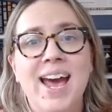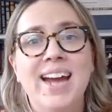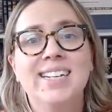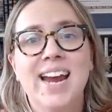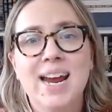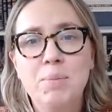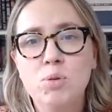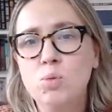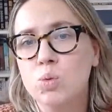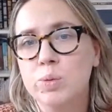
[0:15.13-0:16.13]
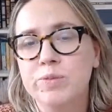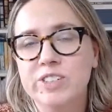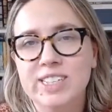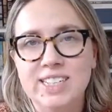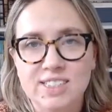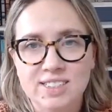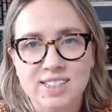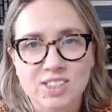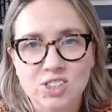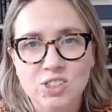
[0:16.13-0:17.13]
and ample room for teachers
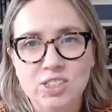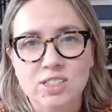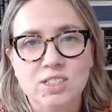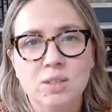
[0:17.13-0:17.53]
and students